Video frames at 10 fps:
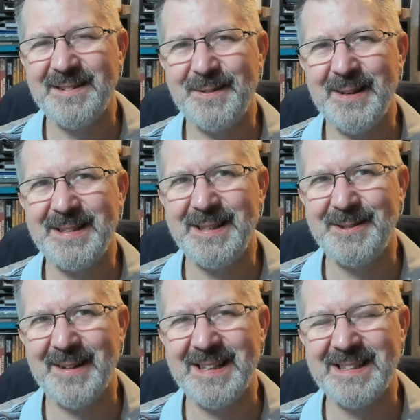
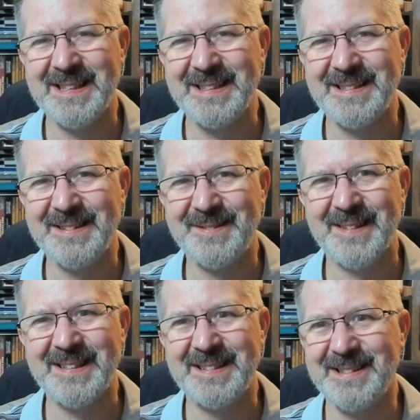2020 to
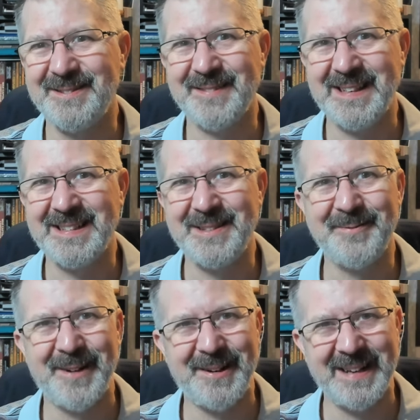
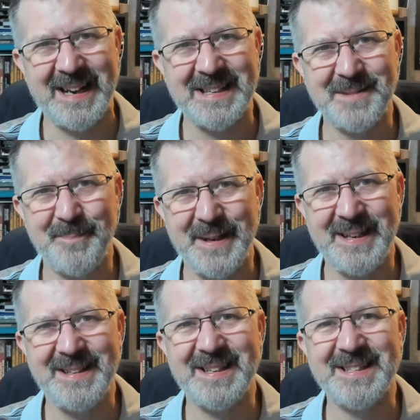2021 has
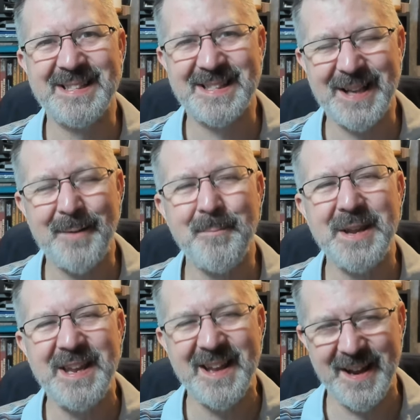been some
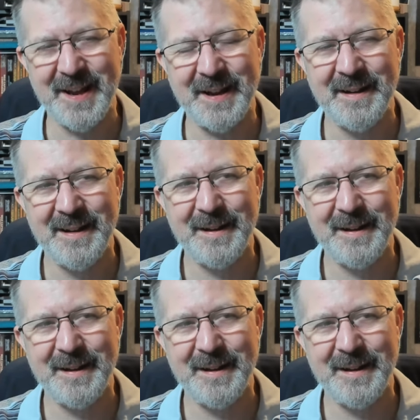year